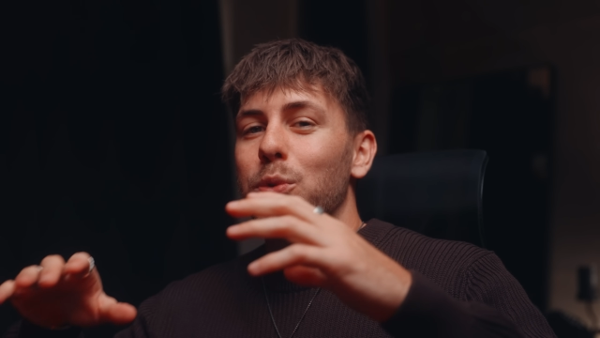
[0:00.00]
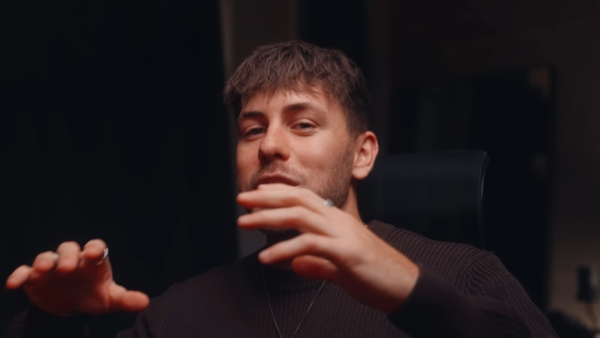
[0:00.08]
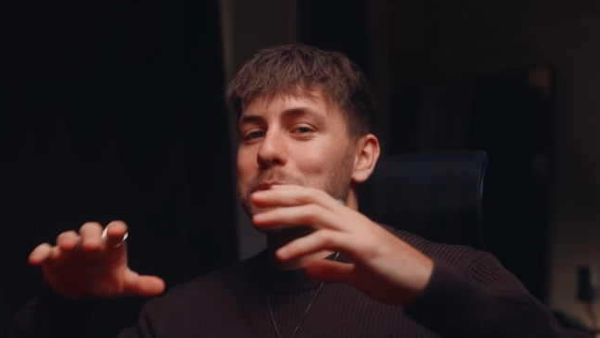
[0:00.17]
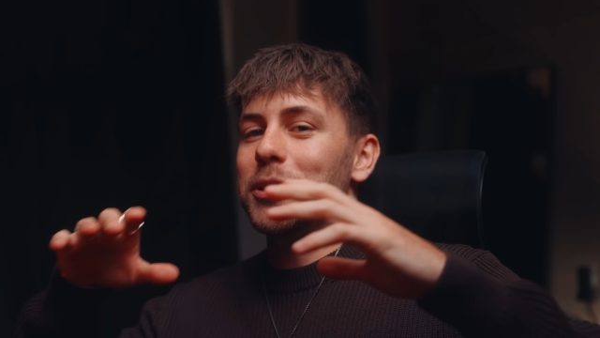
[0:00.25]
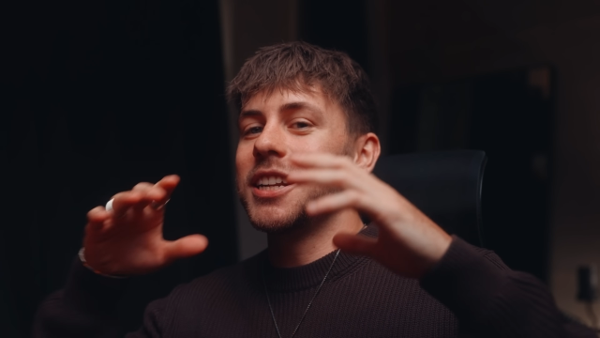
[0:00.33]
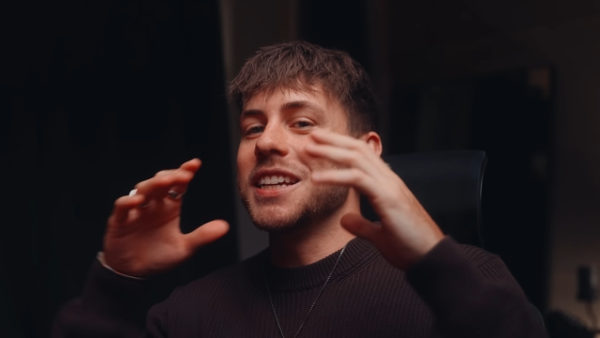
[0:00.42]

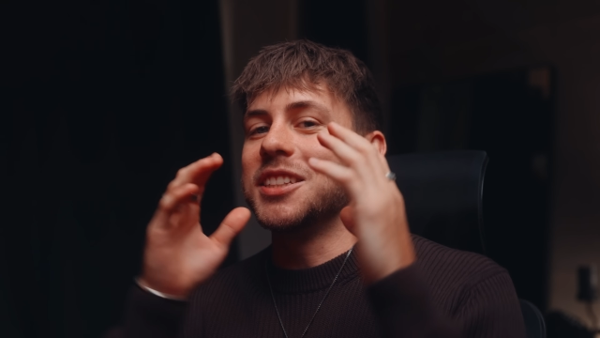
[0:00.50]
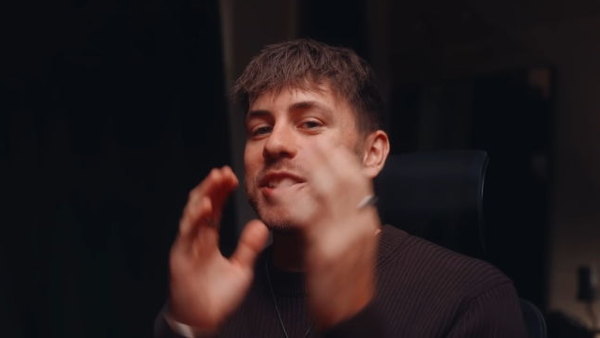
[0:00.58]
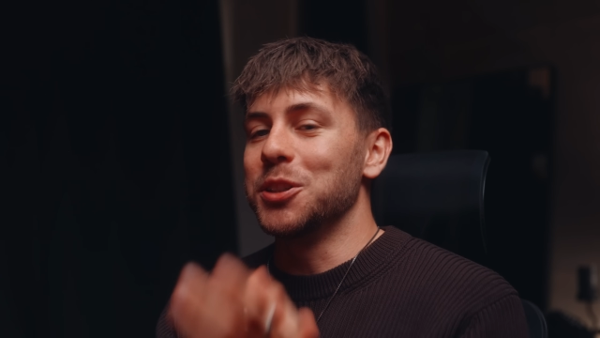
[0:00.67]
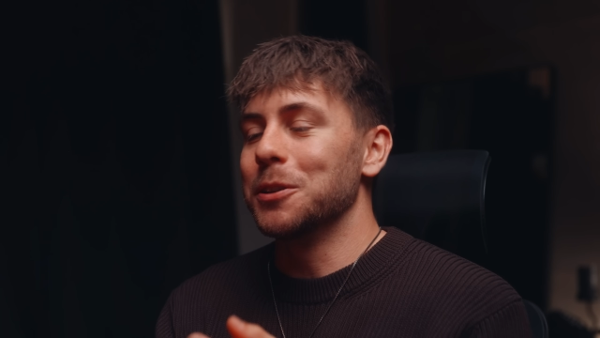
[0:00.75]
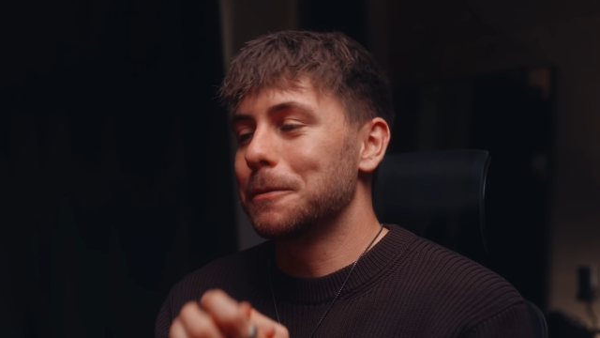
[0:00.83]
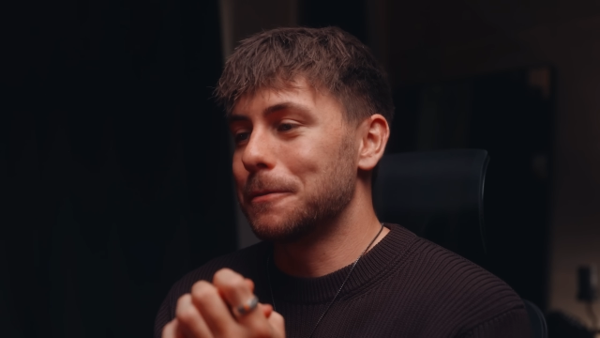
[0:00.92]
Which one
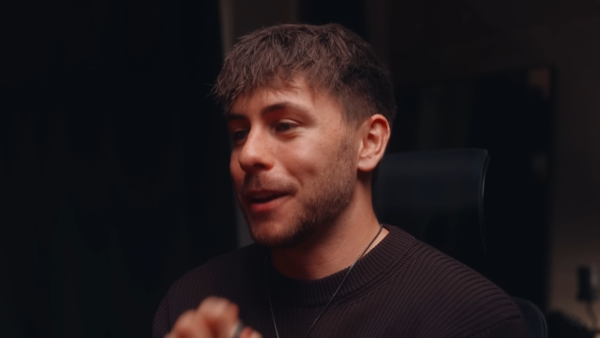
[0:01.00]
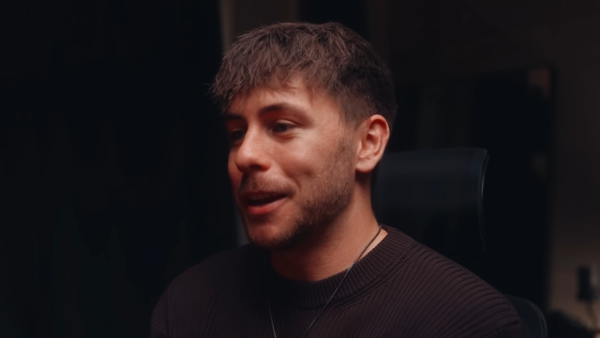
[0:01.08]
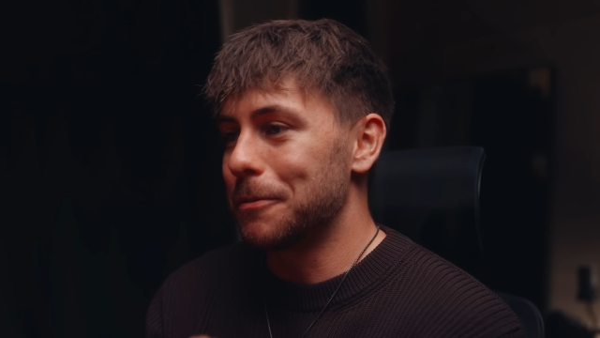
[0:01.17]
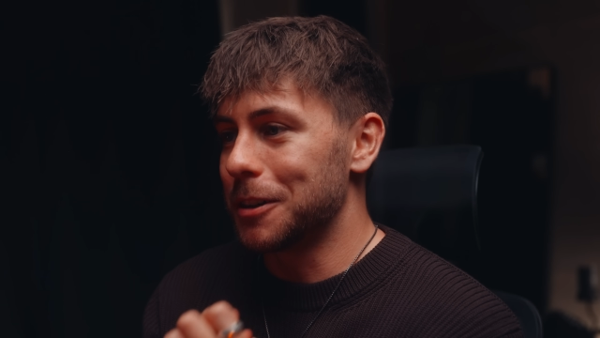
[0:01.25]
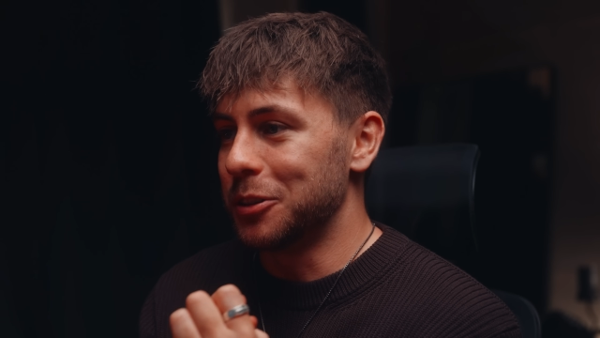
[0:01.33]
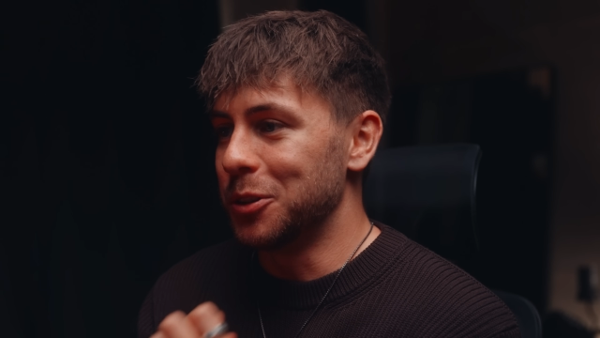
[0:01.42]
is your
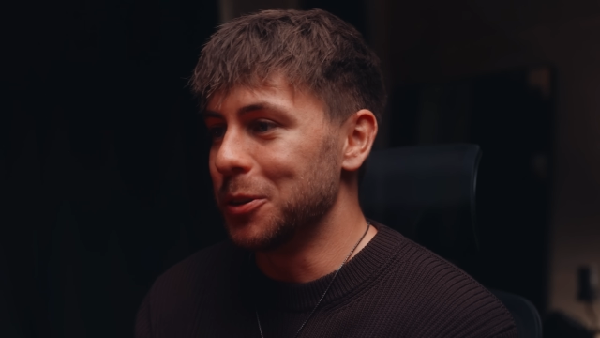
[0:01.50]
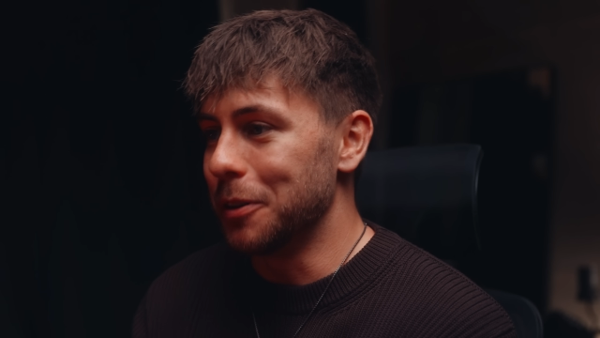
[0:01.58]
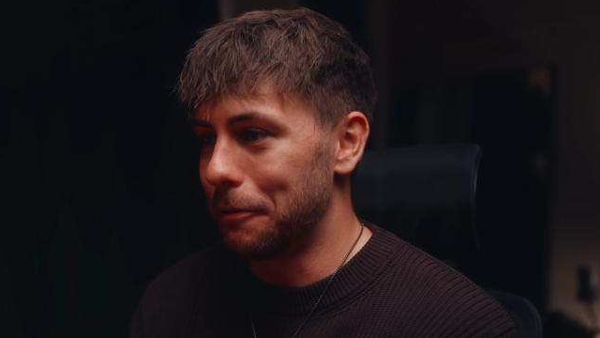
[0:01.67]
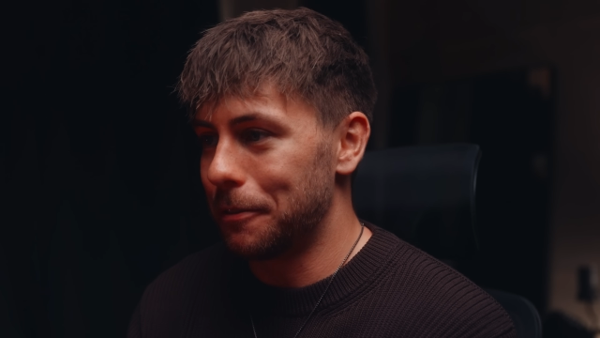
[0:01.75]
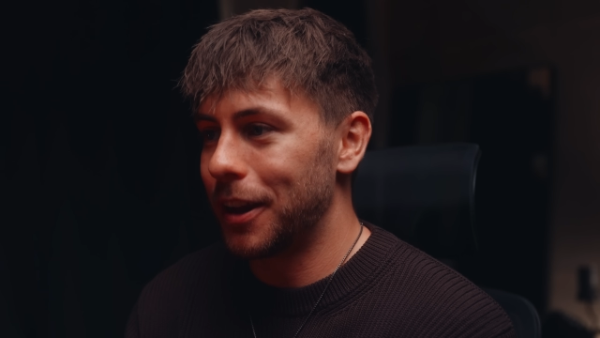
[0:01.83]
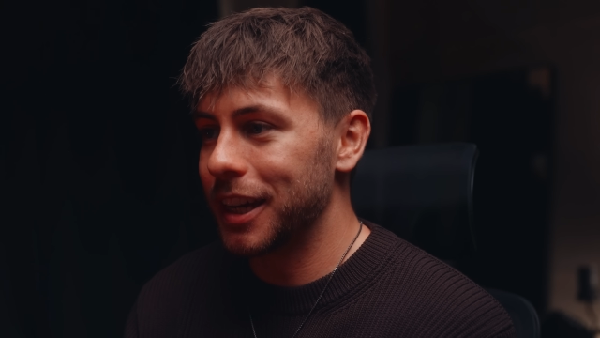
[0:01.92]
favorite new
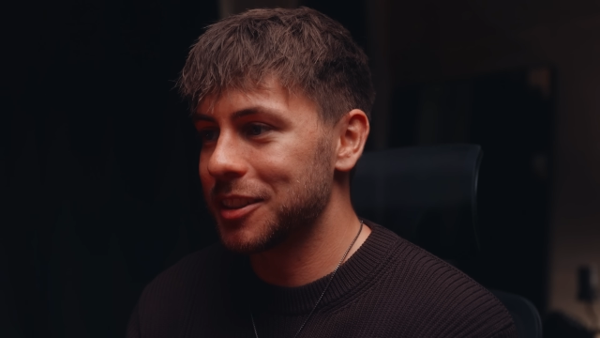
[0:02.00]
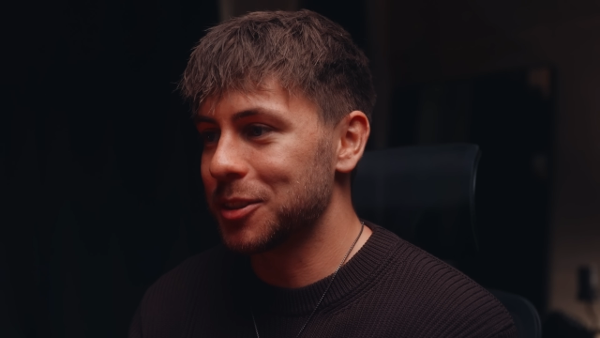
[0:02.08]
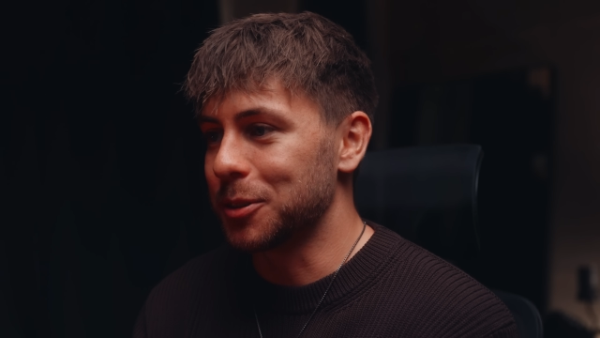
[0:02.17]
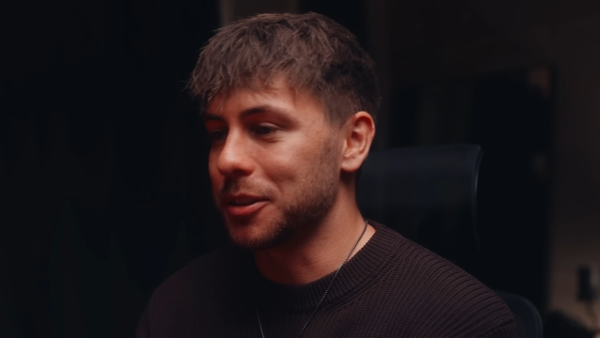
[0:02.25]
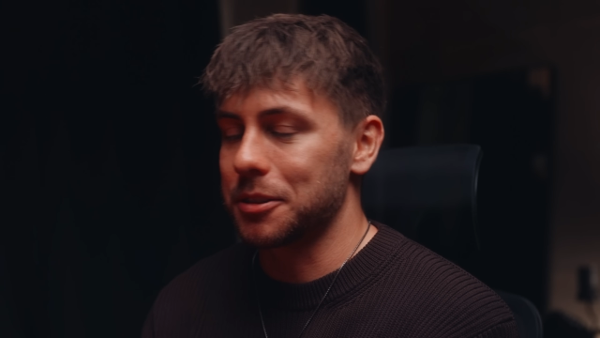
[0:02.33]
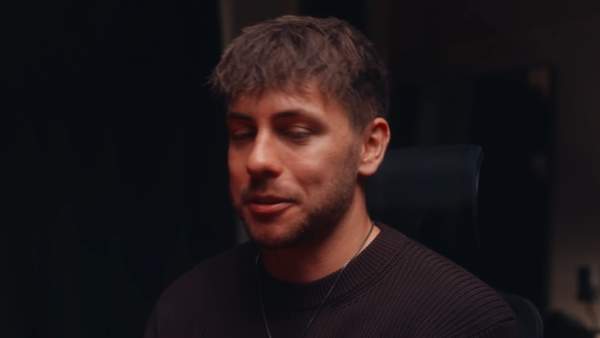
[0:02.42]

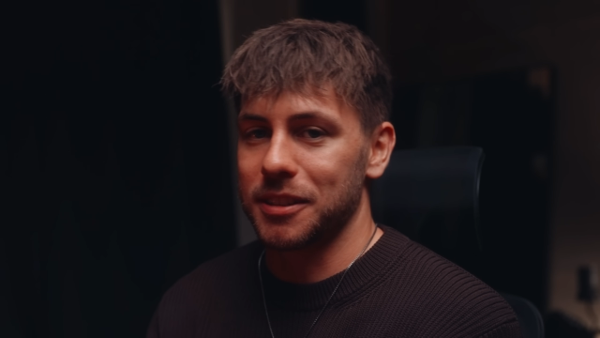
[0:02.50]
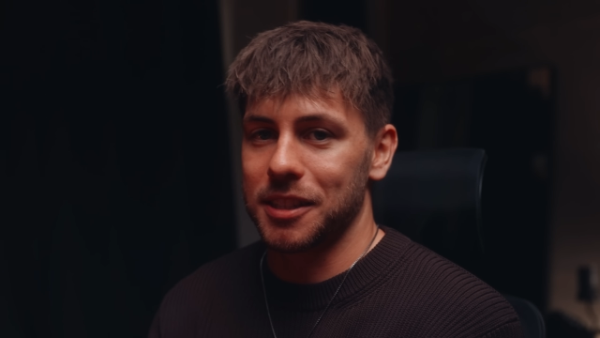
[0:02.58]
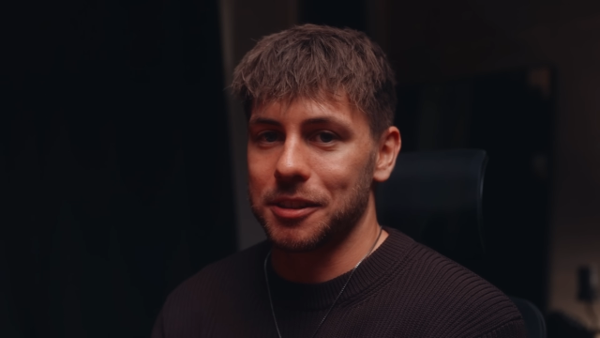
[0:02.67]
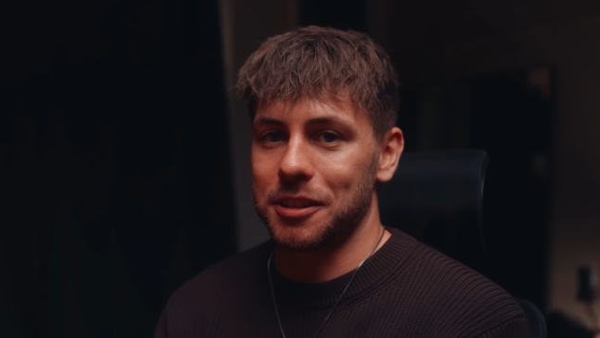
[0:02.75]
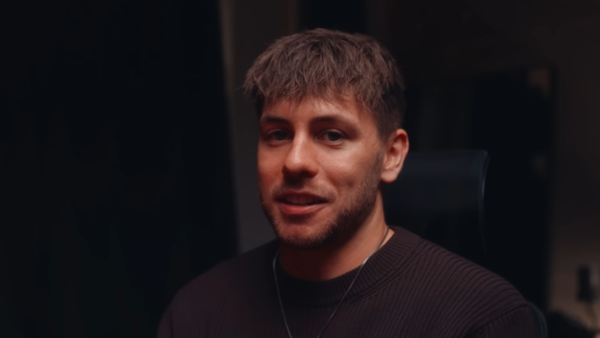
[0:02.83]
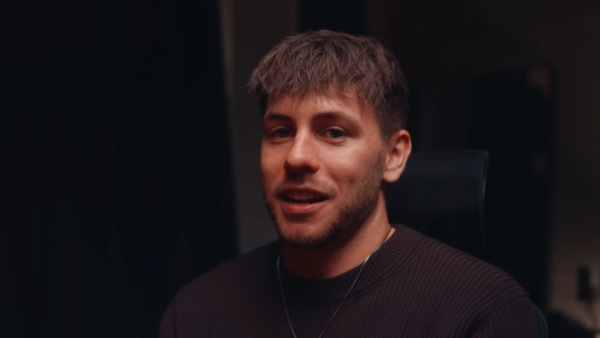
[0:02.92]
effect or
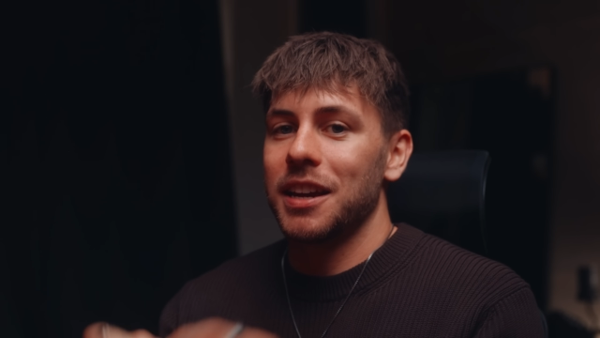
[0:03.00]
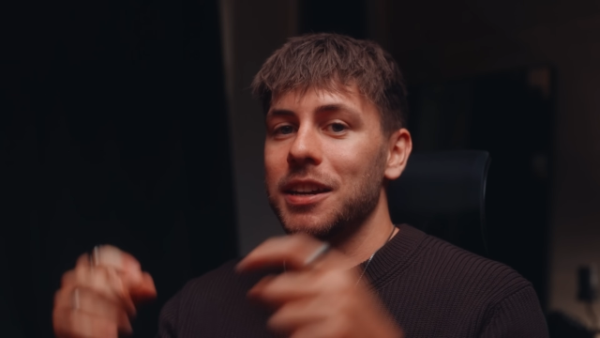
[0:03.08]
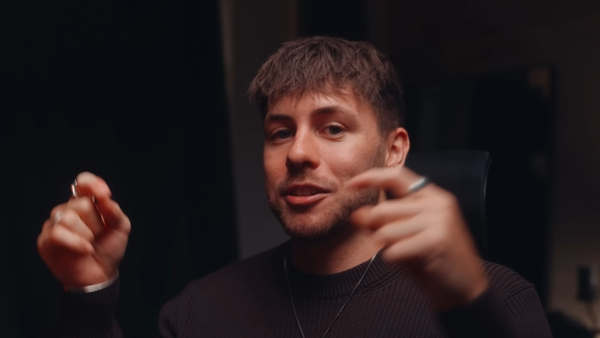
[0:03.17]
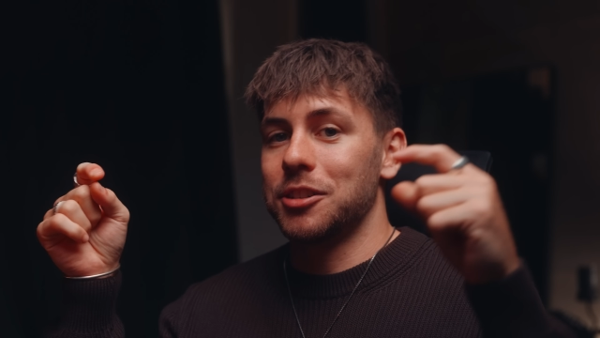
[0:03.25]
transition?